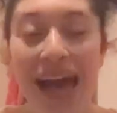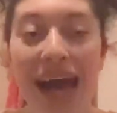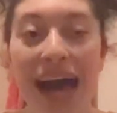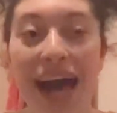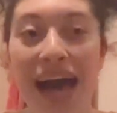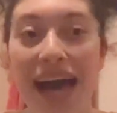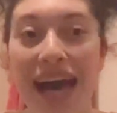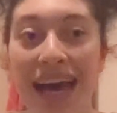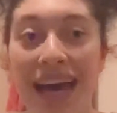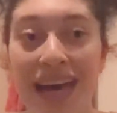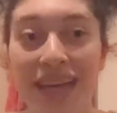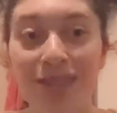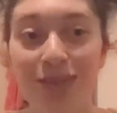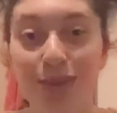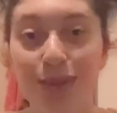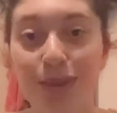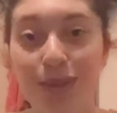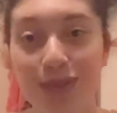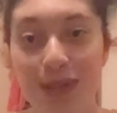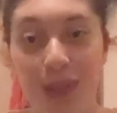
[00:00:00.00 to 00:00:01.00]
and
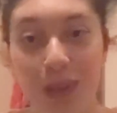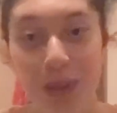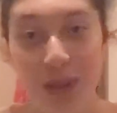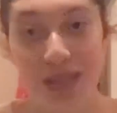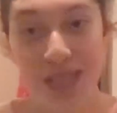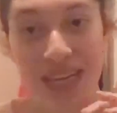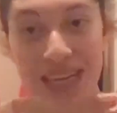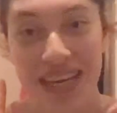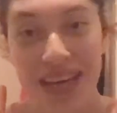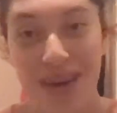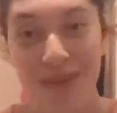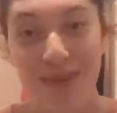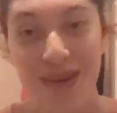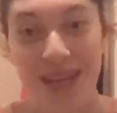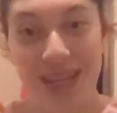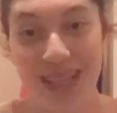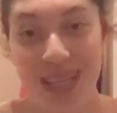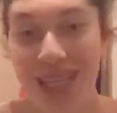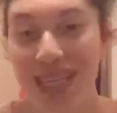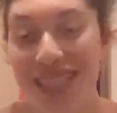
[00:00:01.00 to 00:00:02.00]
also go check out my
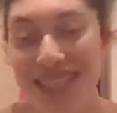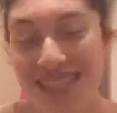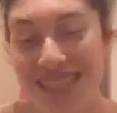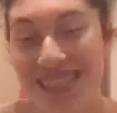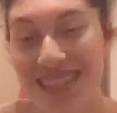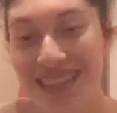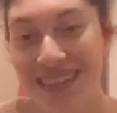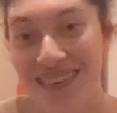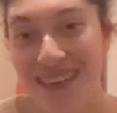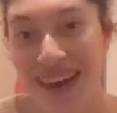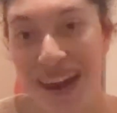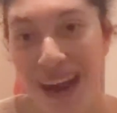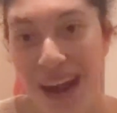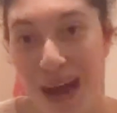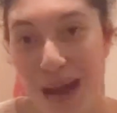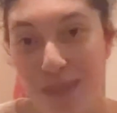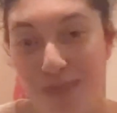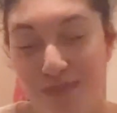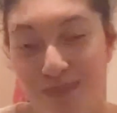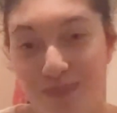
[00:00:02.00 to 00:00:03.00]
new
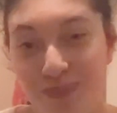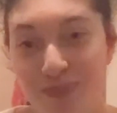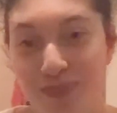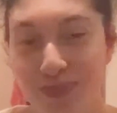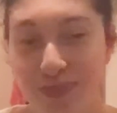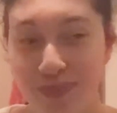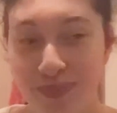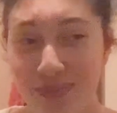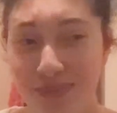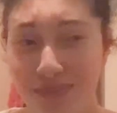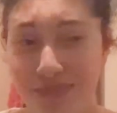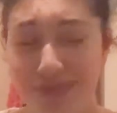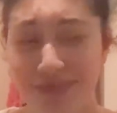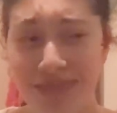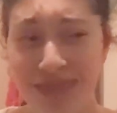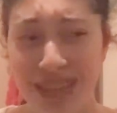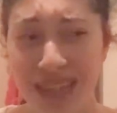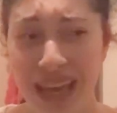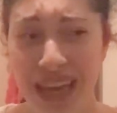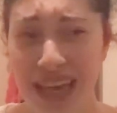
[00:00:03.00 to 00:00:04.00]
instagram
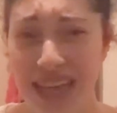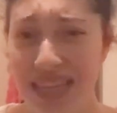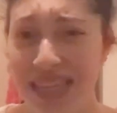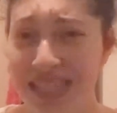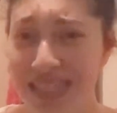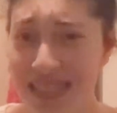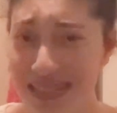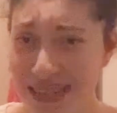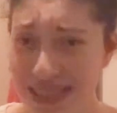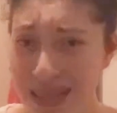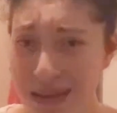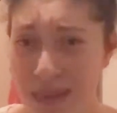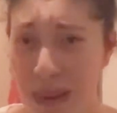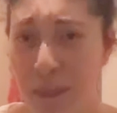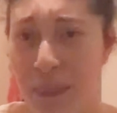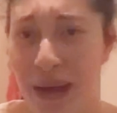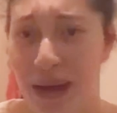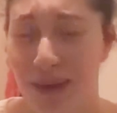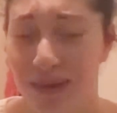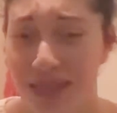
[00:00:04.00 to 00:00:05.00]
it's Nassima
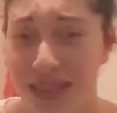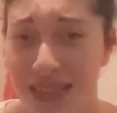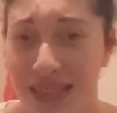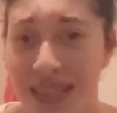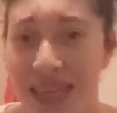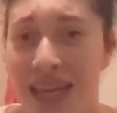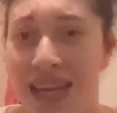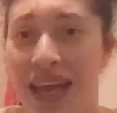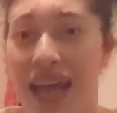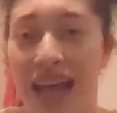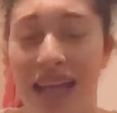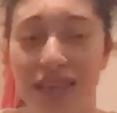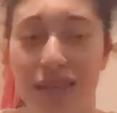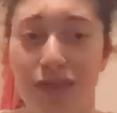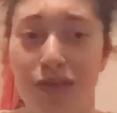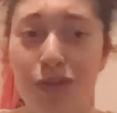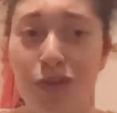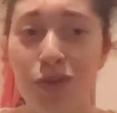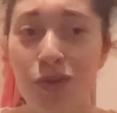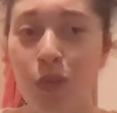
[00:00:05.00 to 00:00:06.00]
Bawden and there's
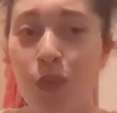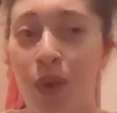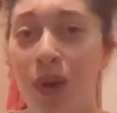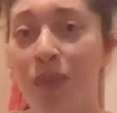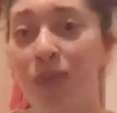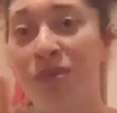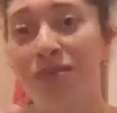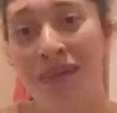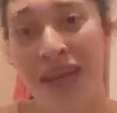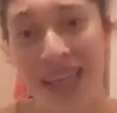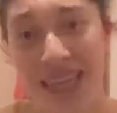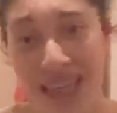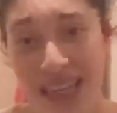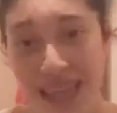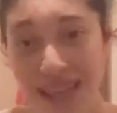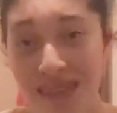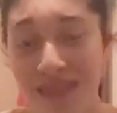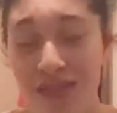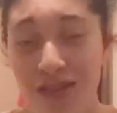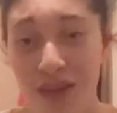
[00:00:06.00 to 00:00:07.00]
also one with my
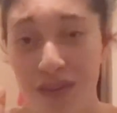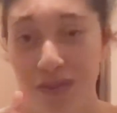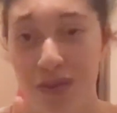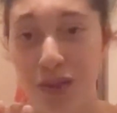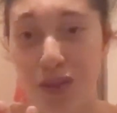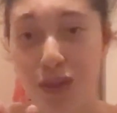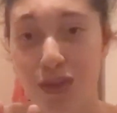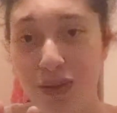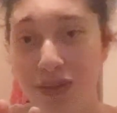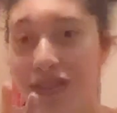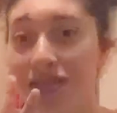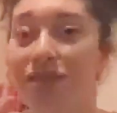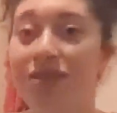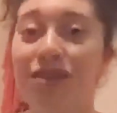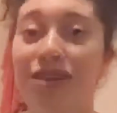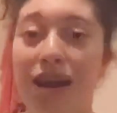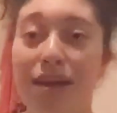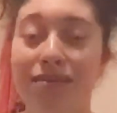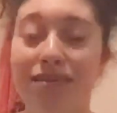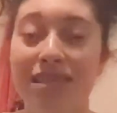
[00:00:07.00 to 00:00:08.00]
kitten so I've got two
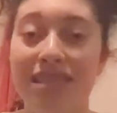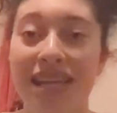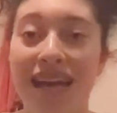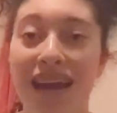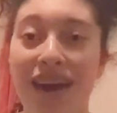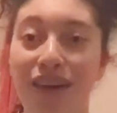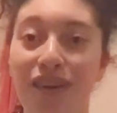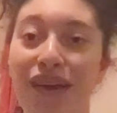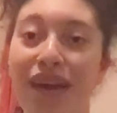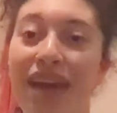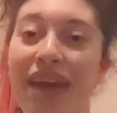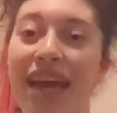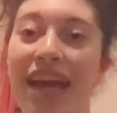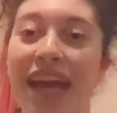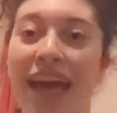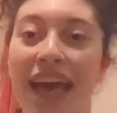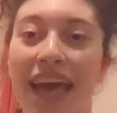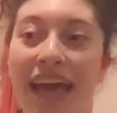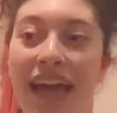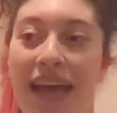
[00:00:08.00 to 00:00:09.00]
Instagrams now
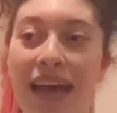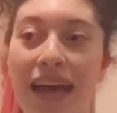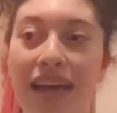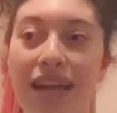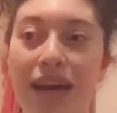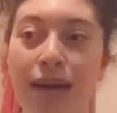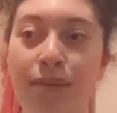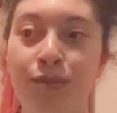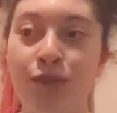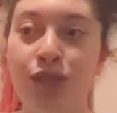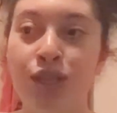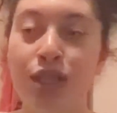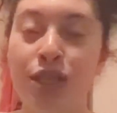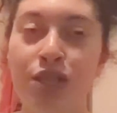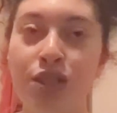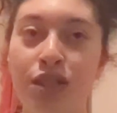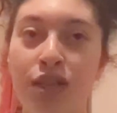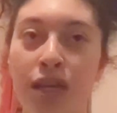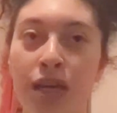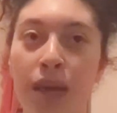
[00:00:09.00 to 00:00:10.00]
and I'm
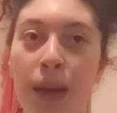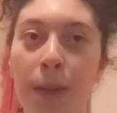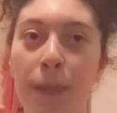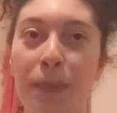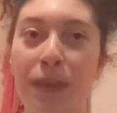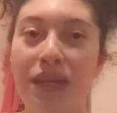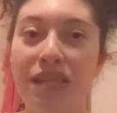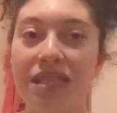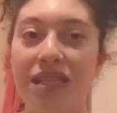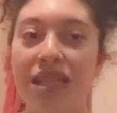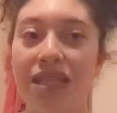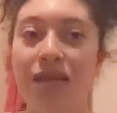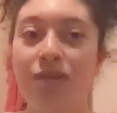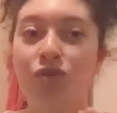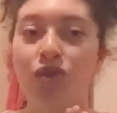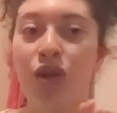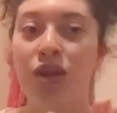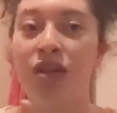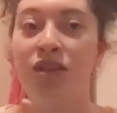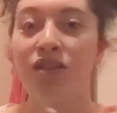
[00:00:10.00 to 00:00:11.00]
just basically I'm
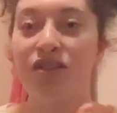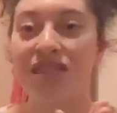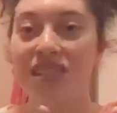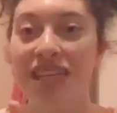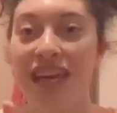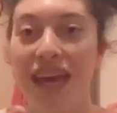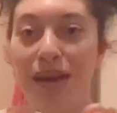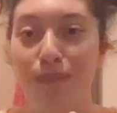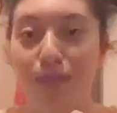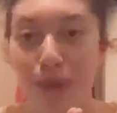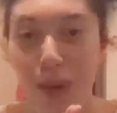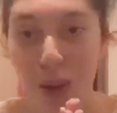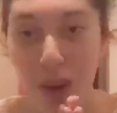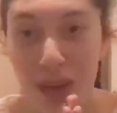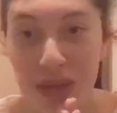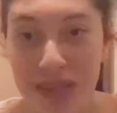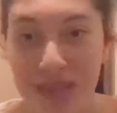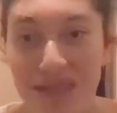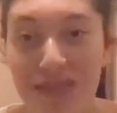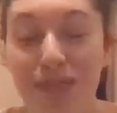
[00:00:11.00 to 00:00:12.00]
trying not to get
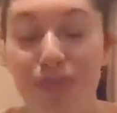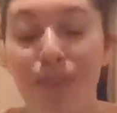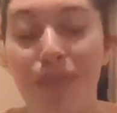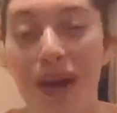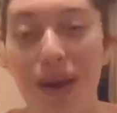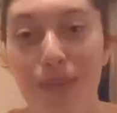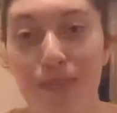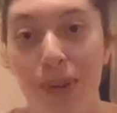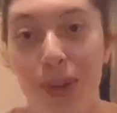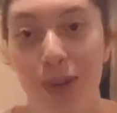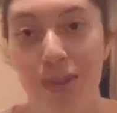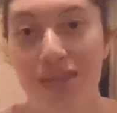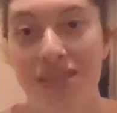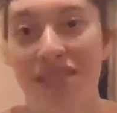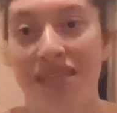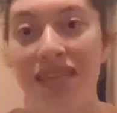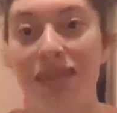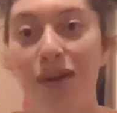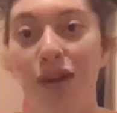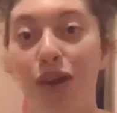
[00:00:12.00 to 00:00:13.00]
blocked by
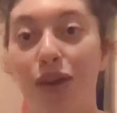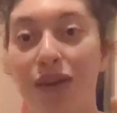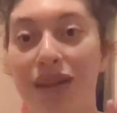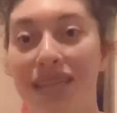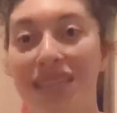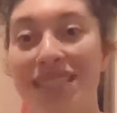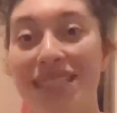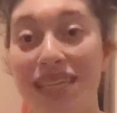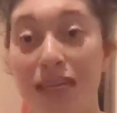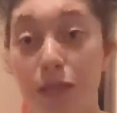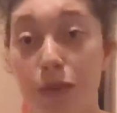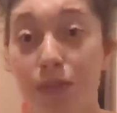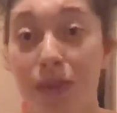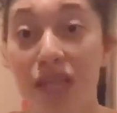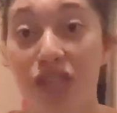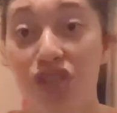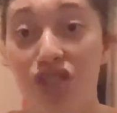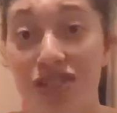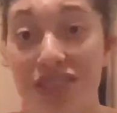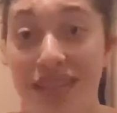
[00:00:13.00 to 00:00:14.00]
posting only six
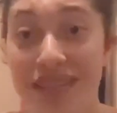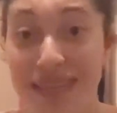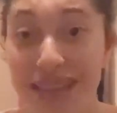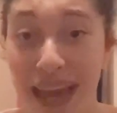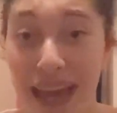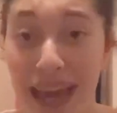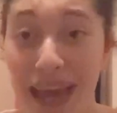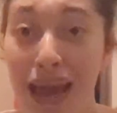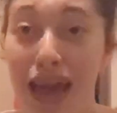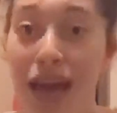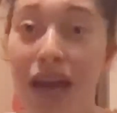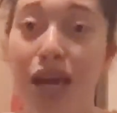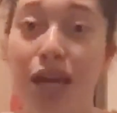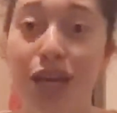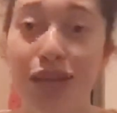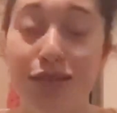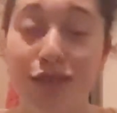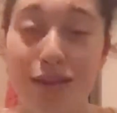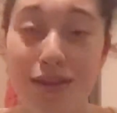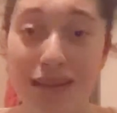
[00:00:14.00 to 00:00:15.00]
pictures a day
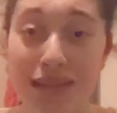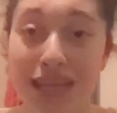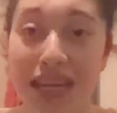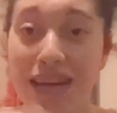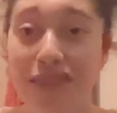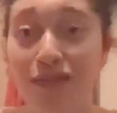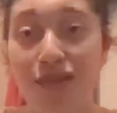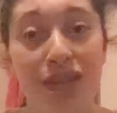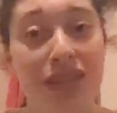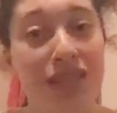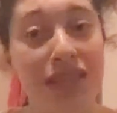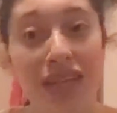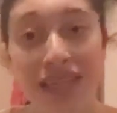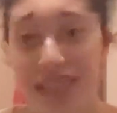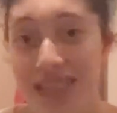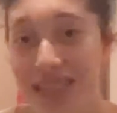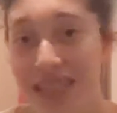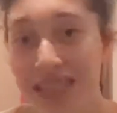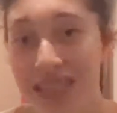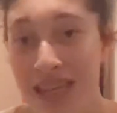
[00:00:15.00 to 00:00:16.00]
so today I've already done
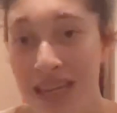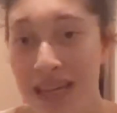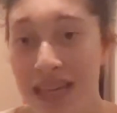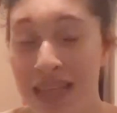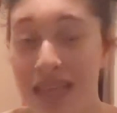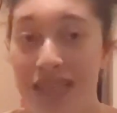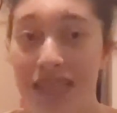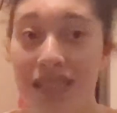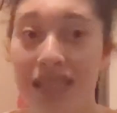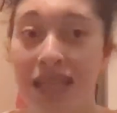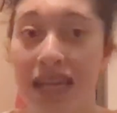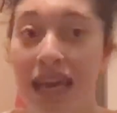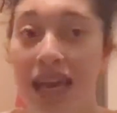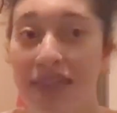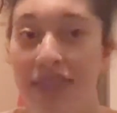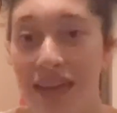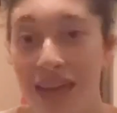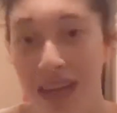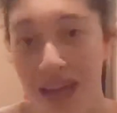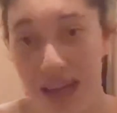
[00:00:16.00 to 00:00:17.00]
six and
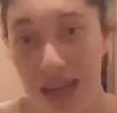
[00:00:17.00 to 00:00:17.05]
then